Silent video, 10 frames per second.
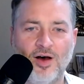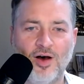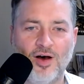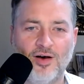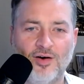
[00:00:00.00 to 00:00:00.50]

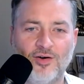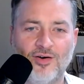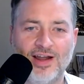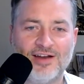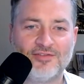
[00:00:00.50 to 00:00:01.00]
All
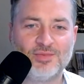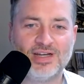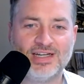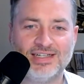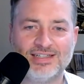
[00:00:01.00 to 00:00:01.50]
right,
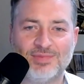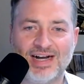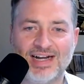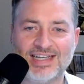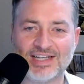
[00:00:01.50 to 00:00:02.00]
everybody.
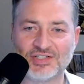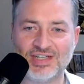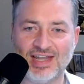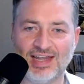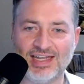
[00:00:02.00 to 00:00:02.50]
My guest
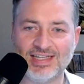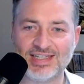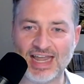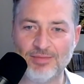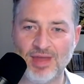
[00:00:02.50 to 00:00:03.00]
today is
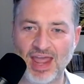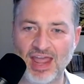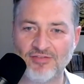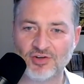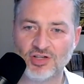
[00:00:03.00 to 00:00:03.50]
a
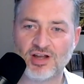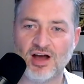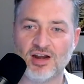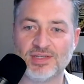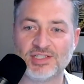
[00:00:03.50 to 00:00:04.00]
behavioral
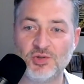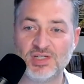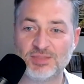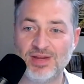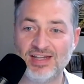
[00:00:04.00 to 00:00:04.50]
economist who has
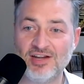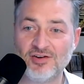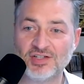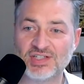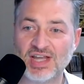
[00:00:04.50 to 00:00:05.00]
spent years
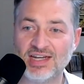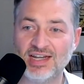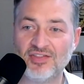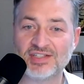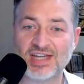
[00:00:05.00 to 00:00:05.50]
studying
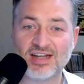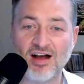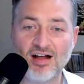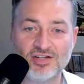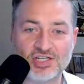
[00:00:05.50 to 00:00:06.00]
the
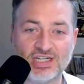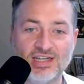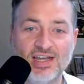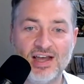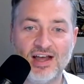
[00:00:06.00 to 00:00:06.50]
psychology
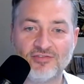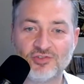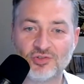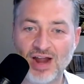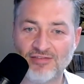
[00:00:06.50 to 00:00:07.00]
of
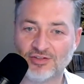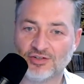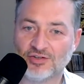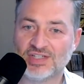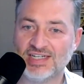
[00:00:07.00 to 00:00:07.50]

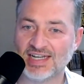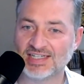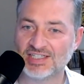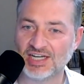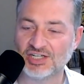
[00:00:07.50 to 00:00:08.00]
travelers in
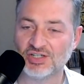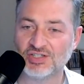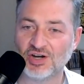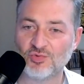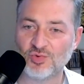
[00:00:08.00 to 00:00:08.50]
destinations
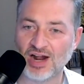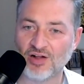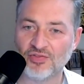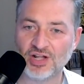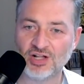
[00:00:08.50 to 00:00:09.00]

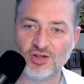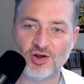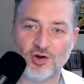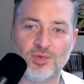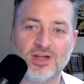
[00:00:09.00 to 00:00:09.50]
around the globe.